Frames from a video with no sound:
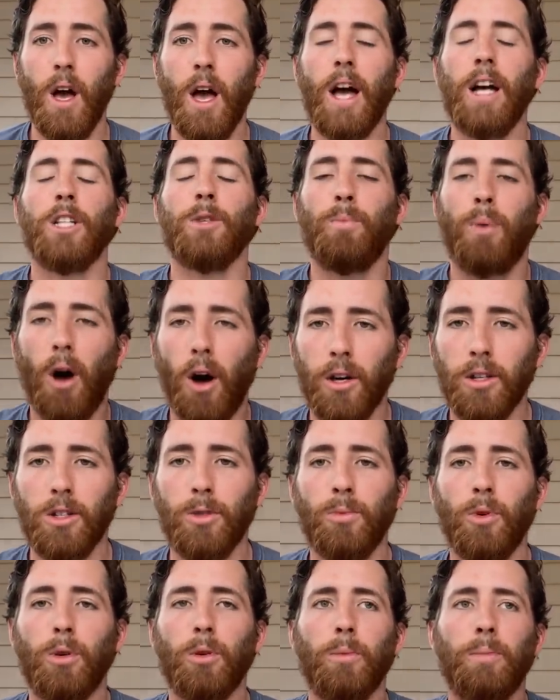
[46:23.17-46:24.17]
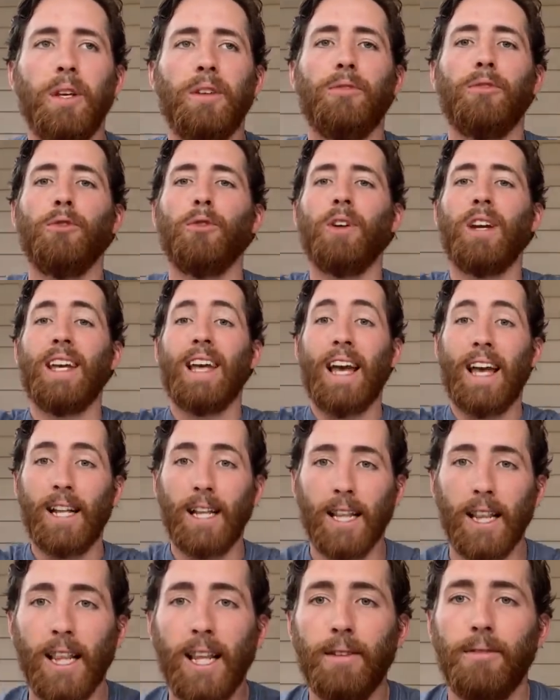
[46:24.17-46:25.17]
It's possible to be free
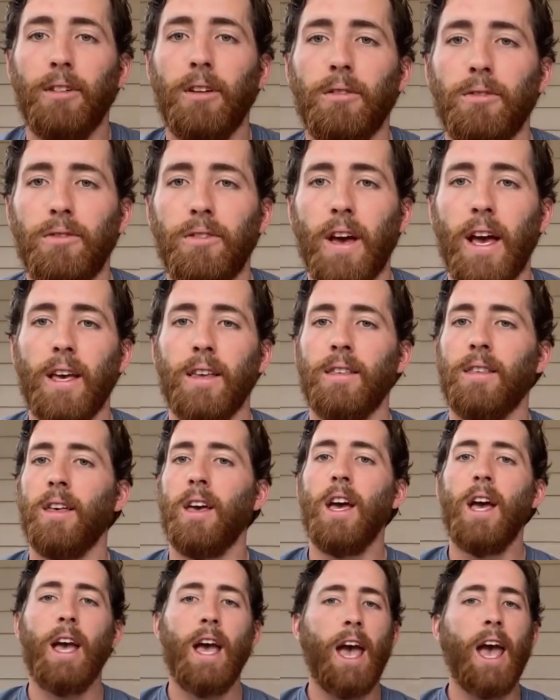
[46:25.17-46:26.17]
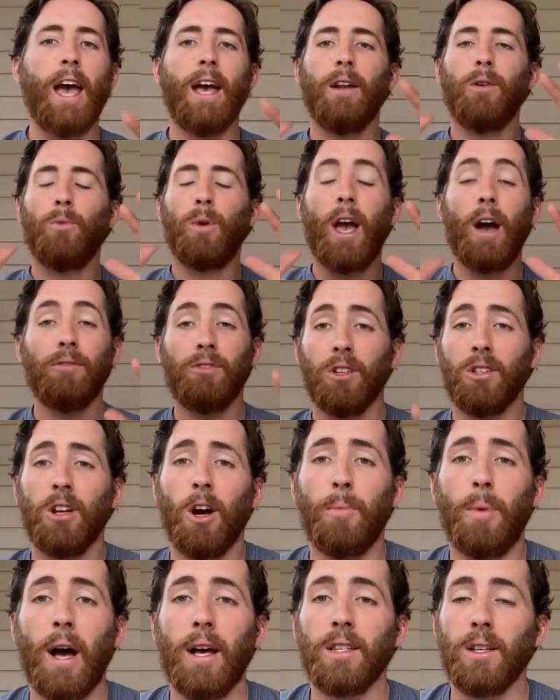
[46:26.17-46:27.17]
and live in faith. And we have to
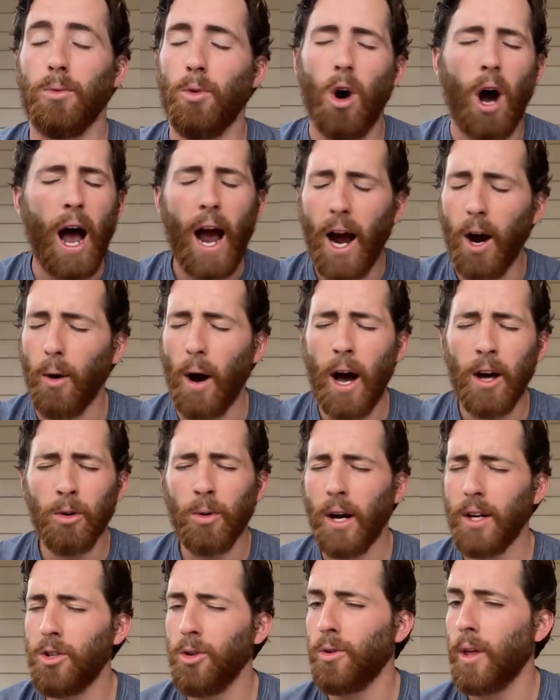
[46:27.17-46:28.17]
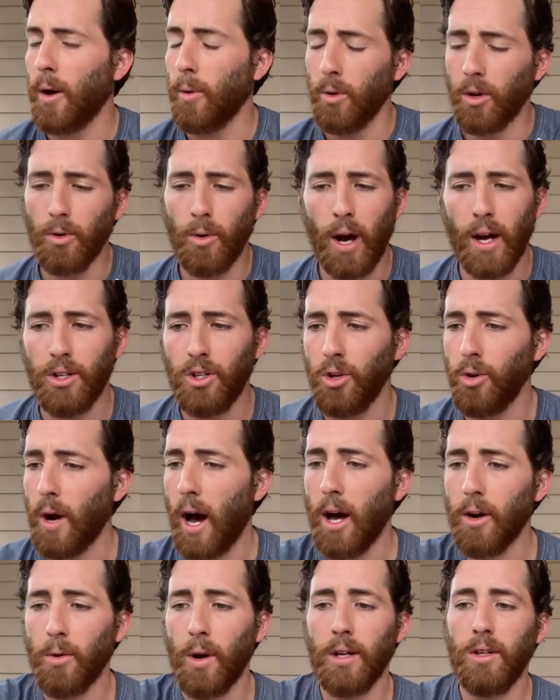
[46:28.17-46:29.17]
stop asking, well, how? How do I do that? What do I do?
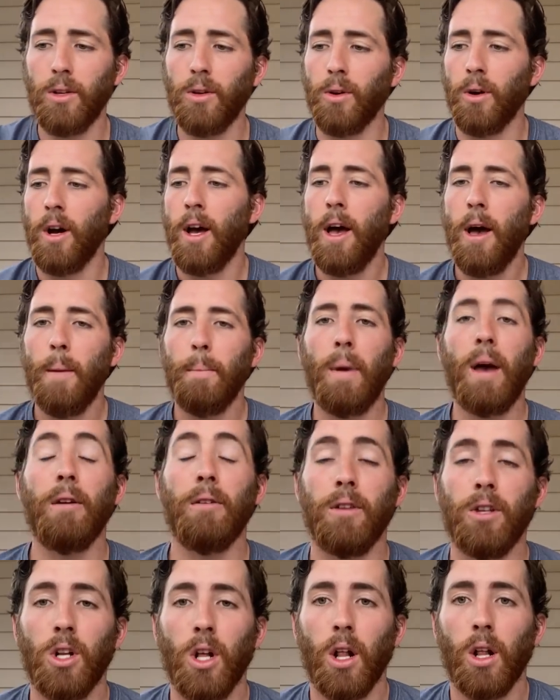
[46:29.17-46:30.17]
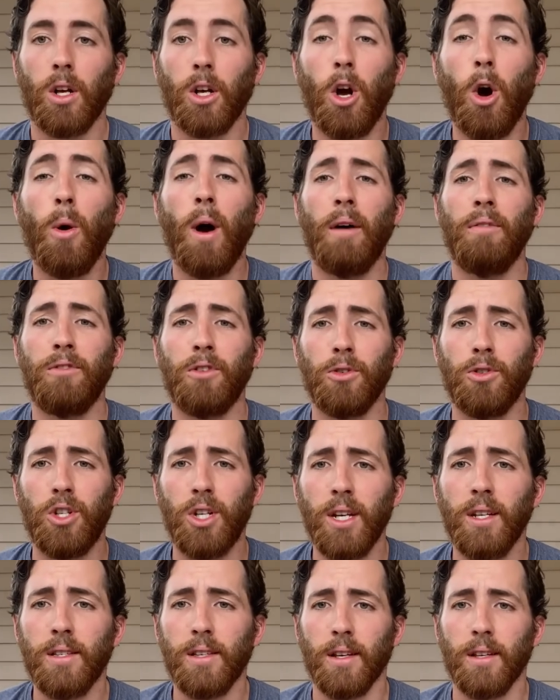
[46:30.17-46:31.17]
How do I do? Man, go after
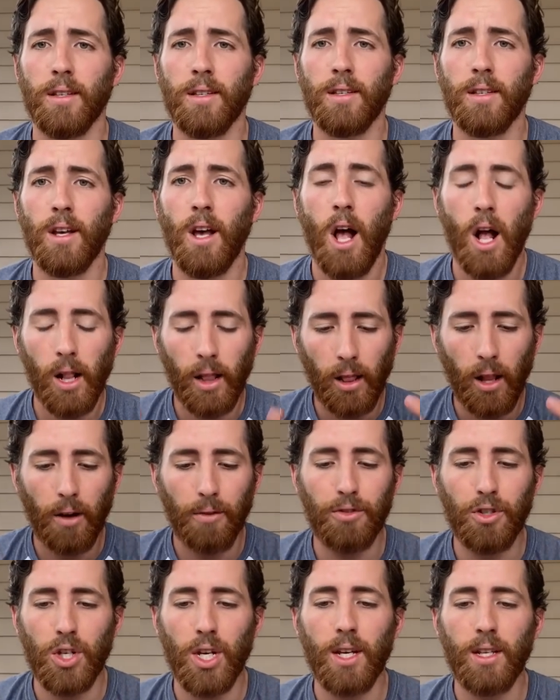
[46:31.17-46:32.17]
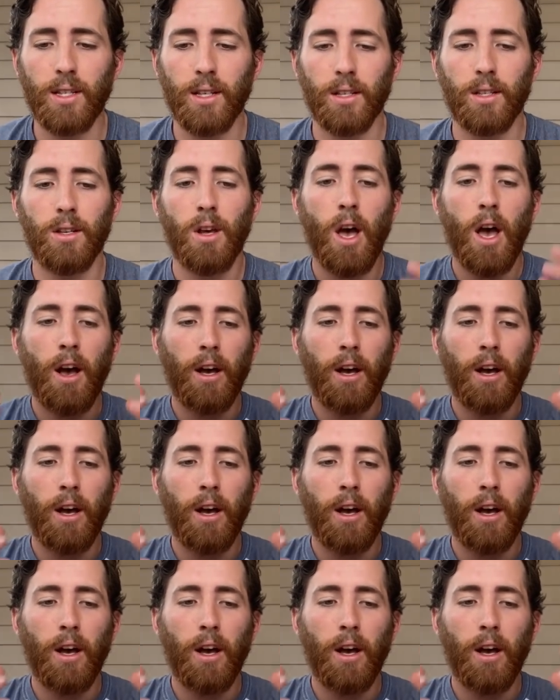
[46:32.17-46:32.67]
Jesus. Love Jesus.